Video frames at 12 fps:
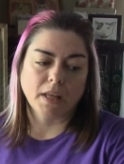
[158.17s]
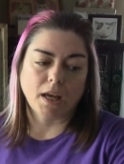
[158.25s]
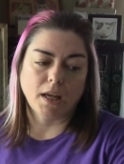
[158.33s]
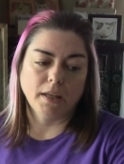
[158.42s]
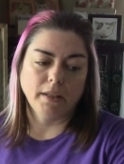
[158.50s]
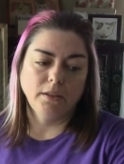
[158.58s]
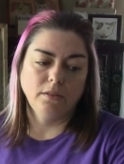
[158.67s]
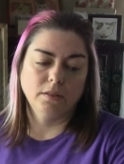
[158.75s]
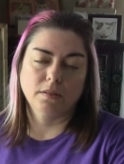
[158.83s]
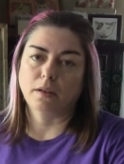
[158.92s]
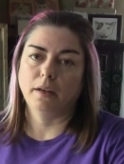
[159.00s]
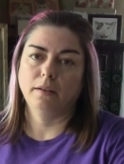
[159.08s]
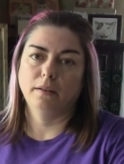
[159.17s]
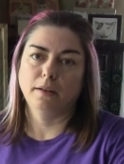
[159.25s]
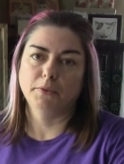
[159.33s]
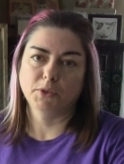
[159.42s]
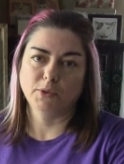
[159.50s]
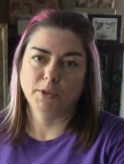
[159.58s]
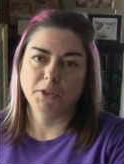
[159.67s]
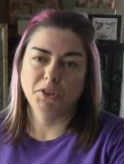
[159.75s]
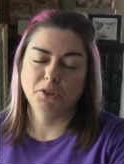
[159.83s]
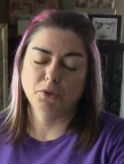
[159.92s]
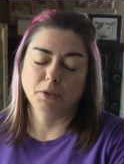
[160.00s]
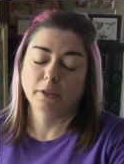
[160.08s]
I decided I was going
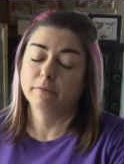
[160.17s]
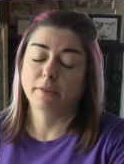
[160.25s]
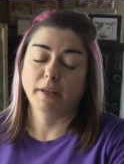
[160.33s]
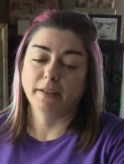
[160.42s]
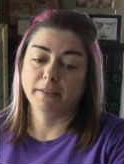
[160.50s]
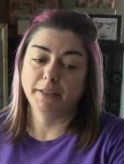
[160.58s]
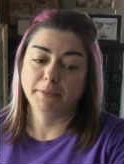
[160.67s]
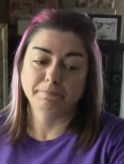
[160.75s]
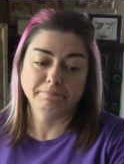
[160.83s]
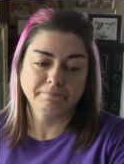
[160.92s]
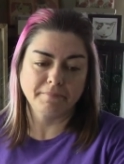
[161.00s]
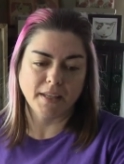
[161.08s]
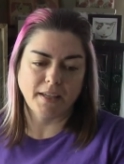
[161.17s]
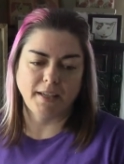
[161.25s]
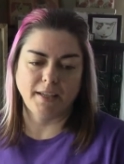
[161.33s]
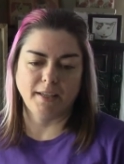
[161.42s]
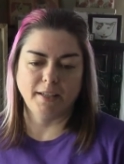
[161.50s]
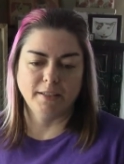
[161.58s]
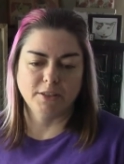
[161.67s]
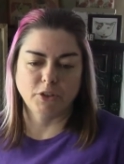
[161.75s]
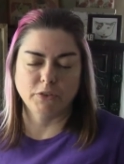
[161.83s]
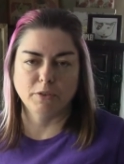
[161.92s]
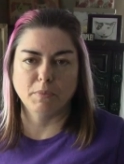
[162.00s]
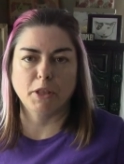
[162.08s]
to learn violin. And so I
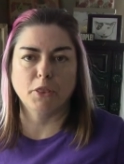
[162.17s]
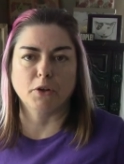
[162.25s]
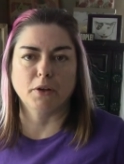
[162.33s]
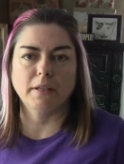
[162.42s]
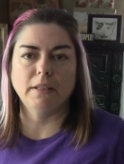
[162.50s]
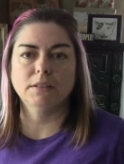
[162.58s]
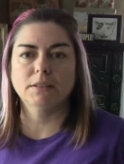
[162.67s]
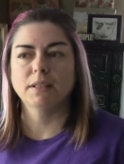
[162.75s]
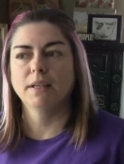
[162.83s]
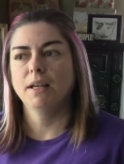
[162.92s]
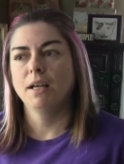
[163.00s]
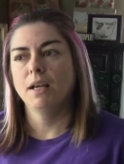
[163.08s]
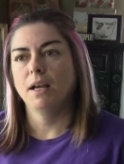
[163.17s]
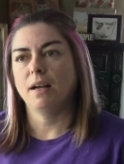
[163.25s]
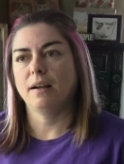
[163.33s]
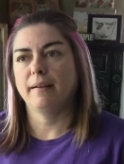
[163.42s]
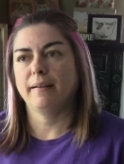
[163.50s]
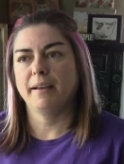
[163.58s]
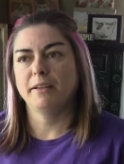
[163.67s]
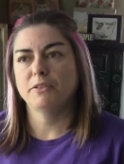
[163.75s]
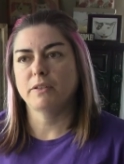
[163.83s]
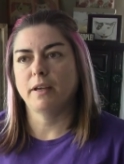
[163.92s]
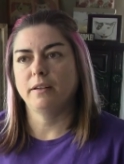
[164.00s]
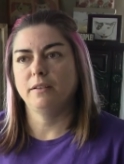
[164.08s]
was in my 30s. I
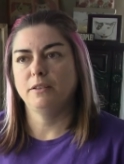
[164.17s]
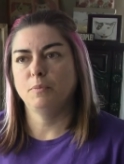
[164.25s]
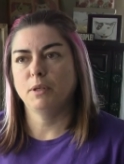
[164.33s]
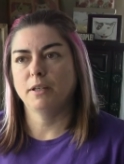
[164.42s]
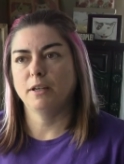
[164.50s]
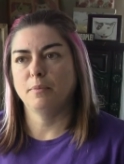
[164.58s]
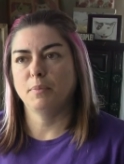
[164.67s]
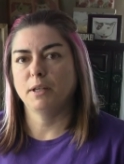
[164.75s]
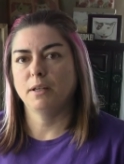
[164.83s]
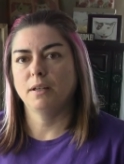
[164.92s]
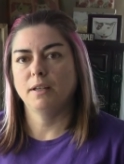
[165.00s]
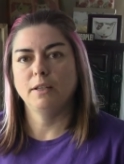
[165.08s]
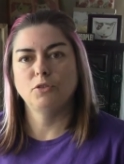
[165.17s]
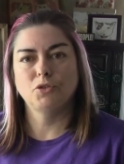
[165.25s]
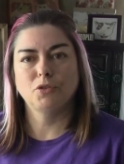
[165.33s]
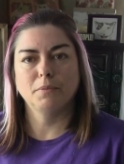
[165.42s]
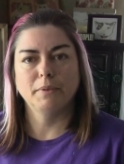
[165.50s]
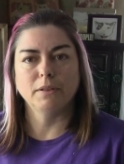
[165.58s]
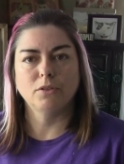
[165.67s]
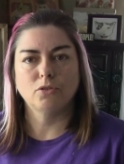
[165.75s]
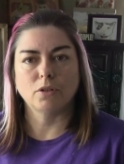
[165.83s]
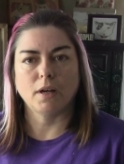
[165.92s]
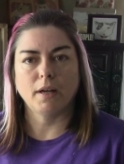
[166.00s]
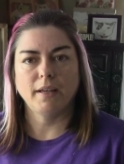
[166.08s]
decided to pick up an instrument to
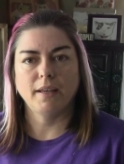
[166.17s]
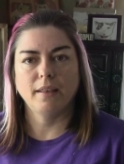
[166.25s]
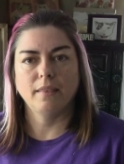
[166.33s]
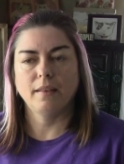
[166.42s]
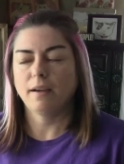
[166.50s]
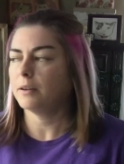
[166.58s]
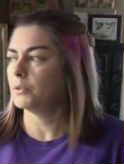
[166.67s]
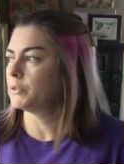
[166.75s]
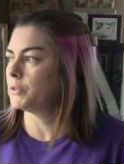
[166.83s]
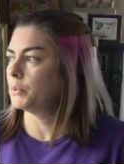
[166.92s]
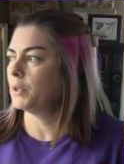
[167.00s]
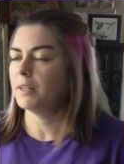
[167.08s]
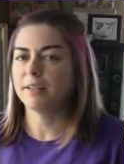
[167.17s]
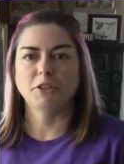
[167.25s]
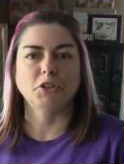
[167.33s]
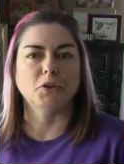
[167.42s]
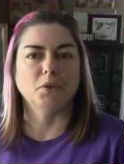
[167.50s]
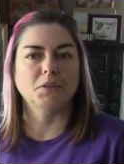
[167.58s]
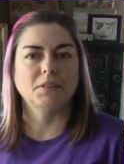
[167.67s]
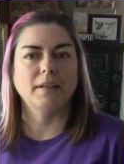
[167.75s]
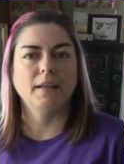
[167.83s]
try, and that was the one I chose.